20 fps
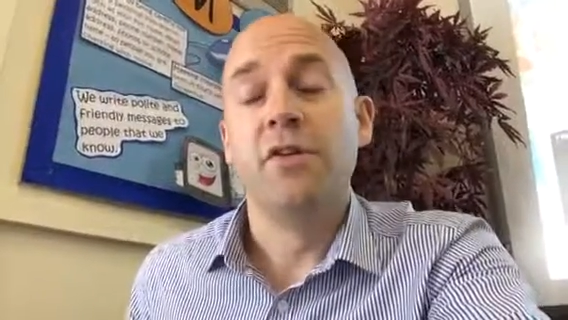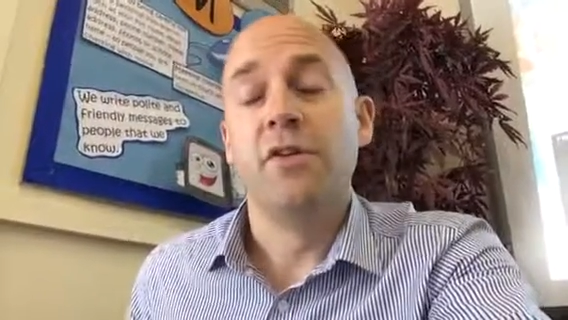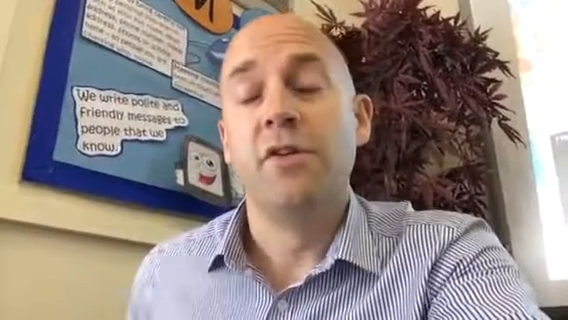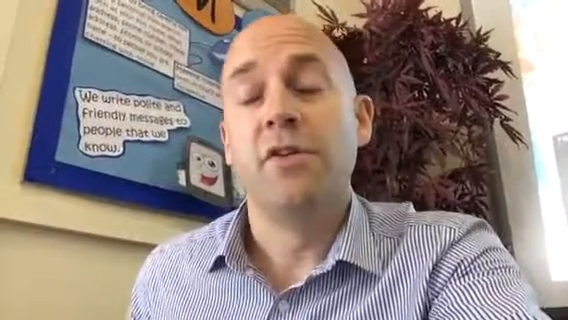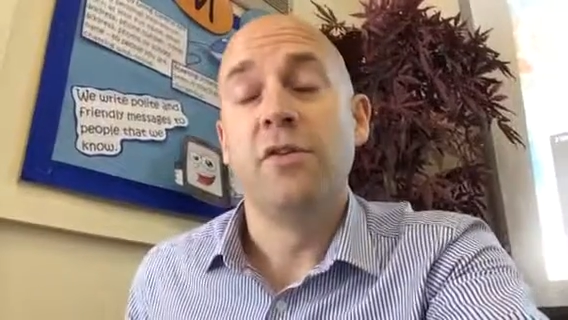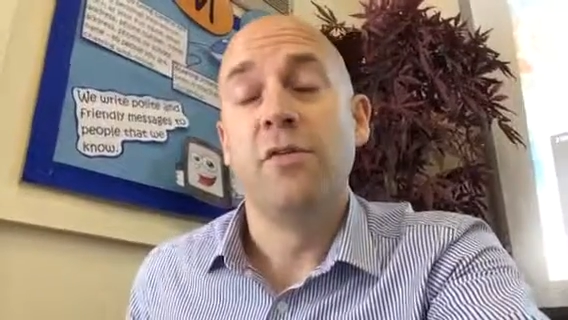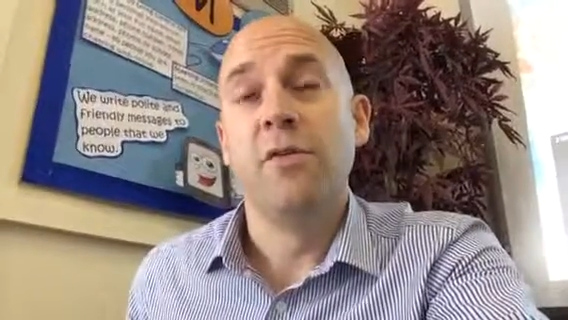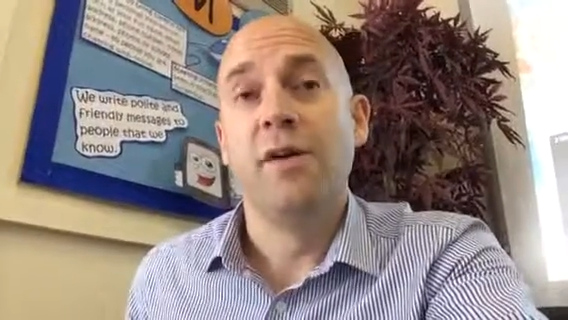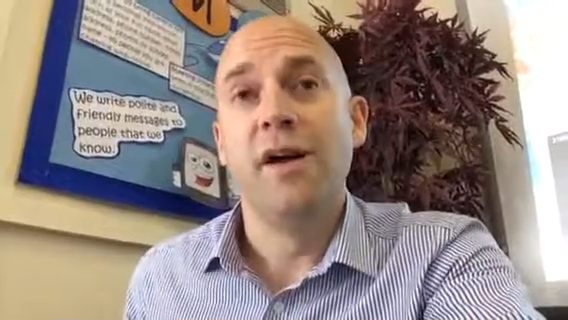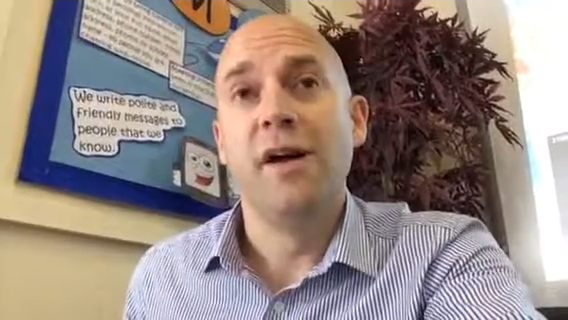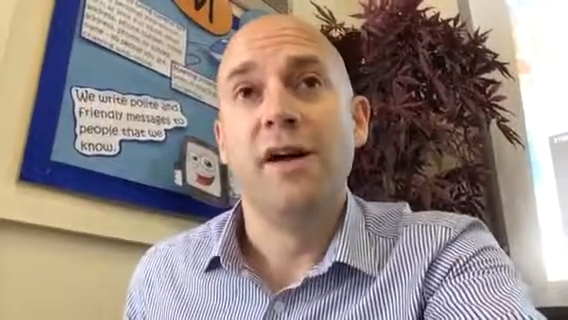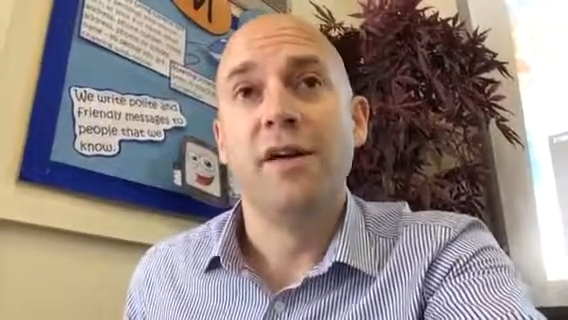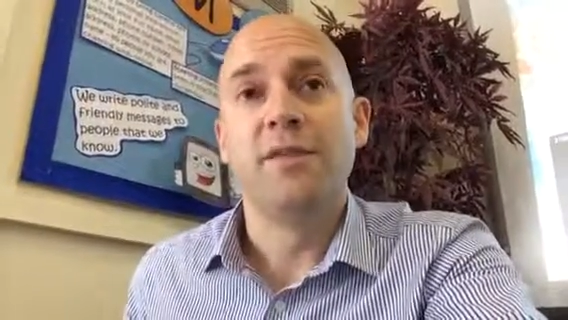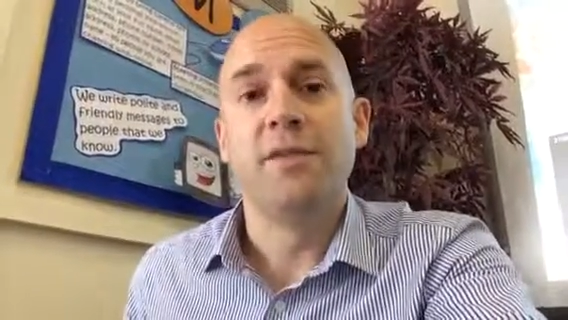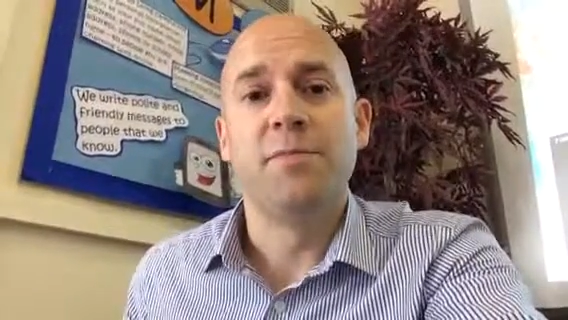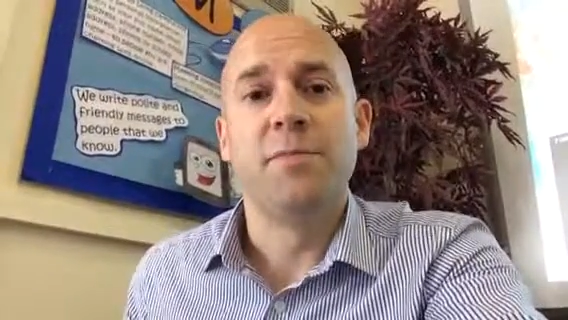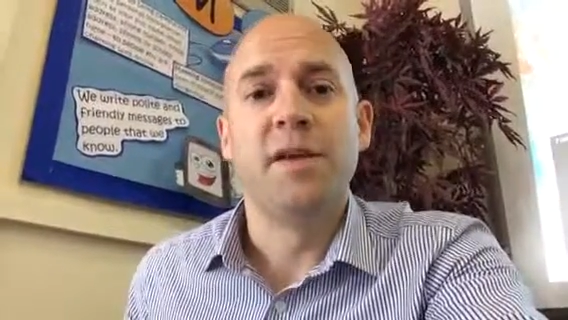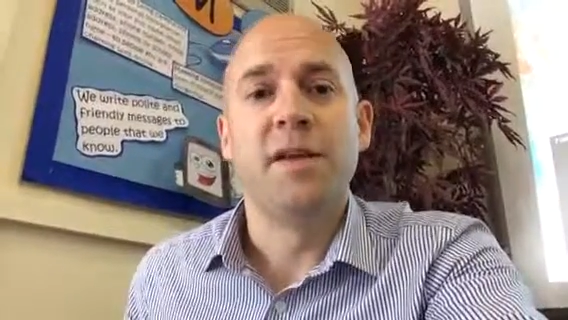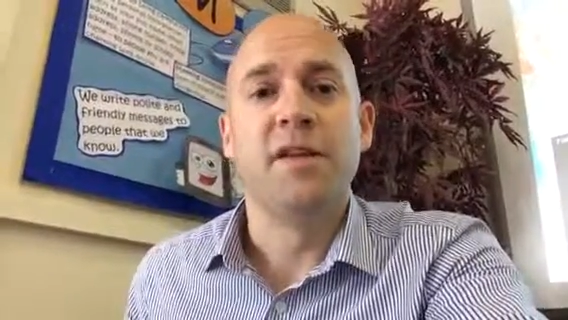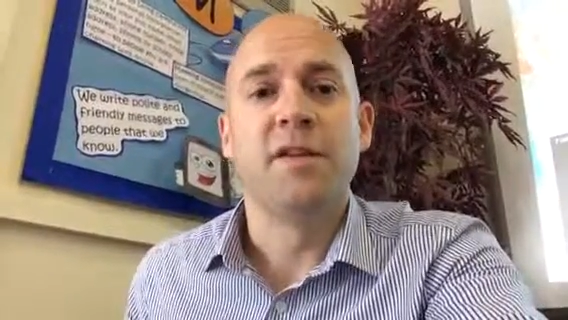and who
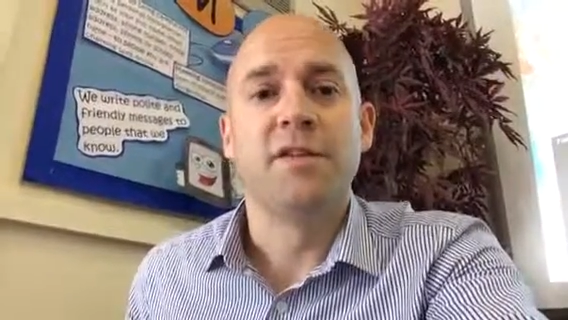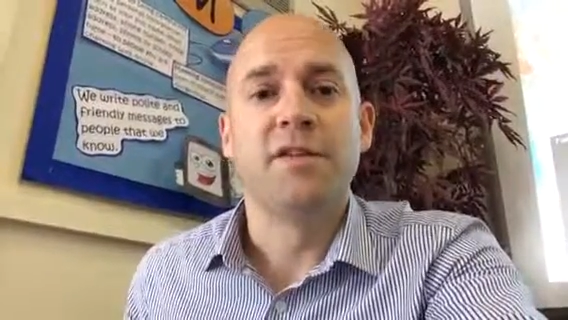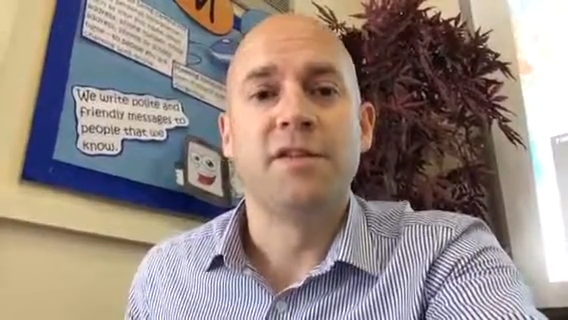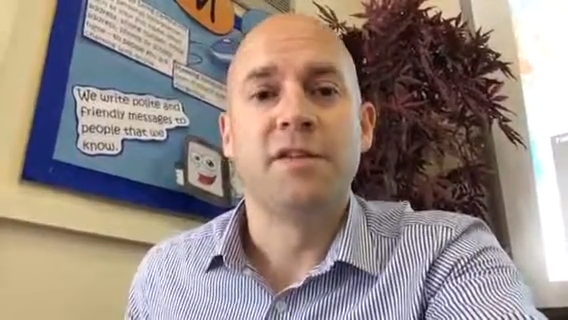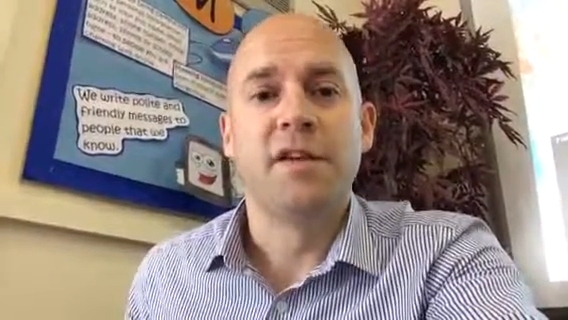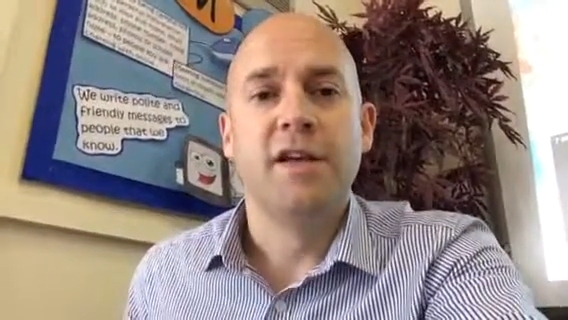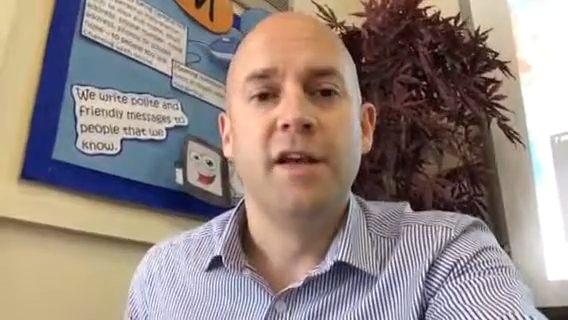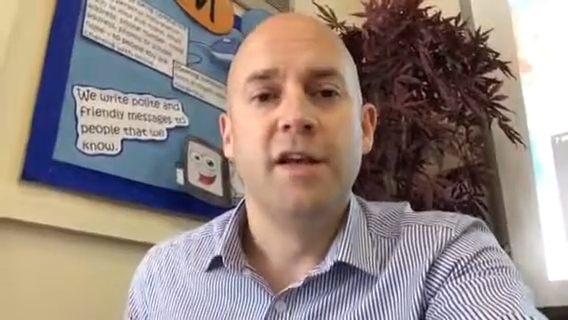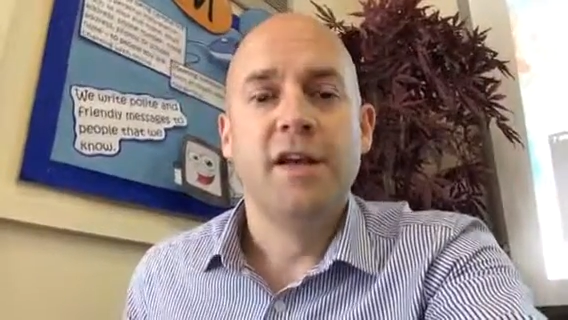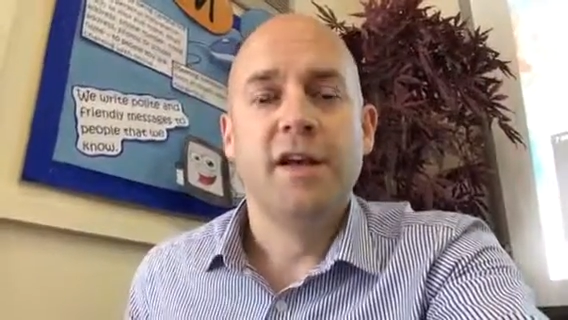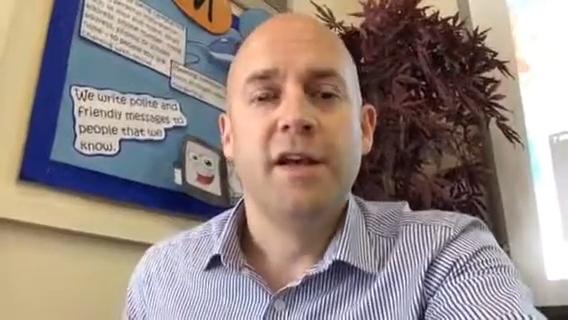aren't being as